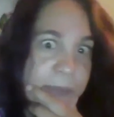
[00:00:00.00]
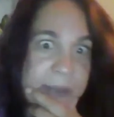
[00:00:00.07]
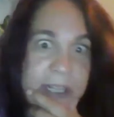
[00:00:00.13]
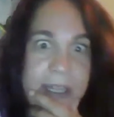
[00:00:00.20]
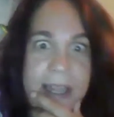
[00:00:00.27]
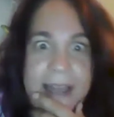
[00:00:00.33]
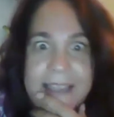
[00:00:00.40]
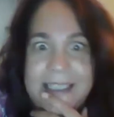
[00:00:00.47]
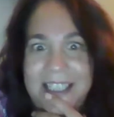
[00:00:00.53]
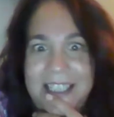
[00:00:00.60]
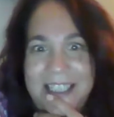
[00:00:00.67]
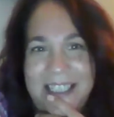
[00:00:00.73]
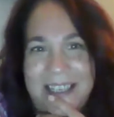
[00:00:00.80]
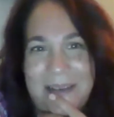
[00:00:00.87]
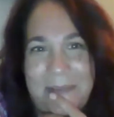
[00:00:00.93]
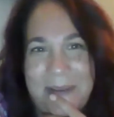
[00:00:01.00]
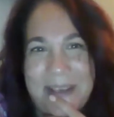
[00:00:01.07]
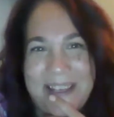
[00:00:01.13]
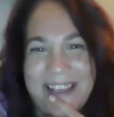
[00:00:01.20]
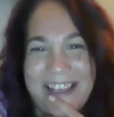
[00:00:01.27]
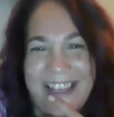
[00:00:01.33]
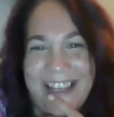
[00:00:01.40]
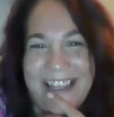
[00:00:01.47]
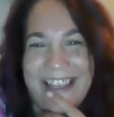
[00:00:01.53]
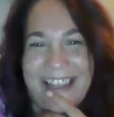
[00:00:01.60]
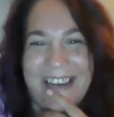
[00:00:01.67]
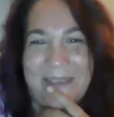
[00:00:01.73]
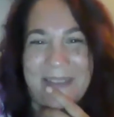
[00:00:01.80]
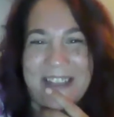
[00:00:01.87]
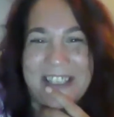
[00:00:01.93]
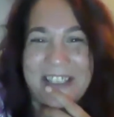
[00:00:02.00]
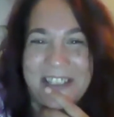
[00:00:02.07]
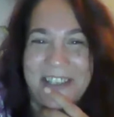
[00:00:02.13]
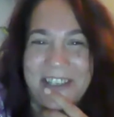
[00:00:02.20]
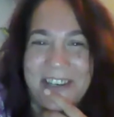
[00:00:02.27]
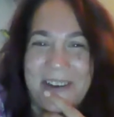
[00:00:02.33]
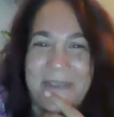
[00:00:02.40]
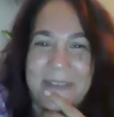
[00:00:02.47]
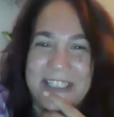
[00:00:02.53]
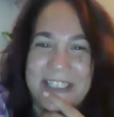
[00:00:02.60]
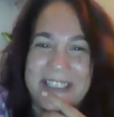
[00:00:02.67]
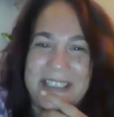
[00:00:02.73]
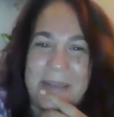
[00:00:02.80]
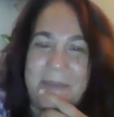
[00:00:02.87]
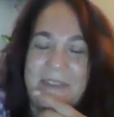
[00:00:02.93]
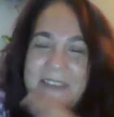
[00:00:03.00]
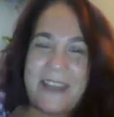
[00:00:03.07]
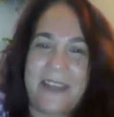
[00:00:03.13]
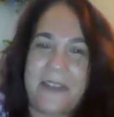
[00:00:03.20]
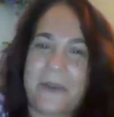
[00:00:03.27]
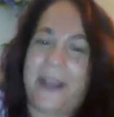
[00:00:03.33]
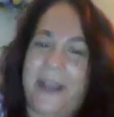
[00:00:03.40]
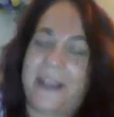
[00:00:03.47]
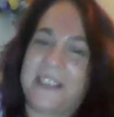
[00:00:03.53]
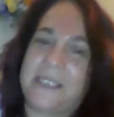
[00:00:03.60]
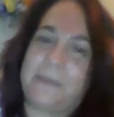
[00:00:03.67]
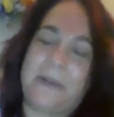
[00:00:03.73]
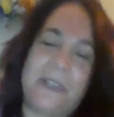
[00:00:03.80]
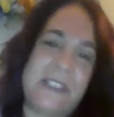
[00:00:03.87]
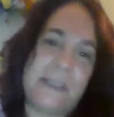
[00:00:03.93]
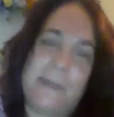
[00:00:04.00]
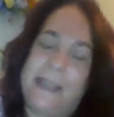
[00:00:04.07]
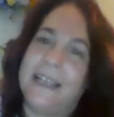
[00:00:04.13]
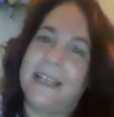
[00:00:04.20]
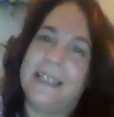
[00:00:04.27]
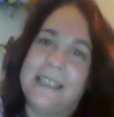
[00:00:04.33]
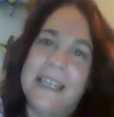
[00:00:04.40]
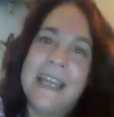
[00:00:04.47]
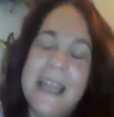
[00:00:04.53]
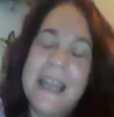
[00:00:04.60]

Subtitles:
my last tip, and then I'm going to turn it over to some of the other experts, because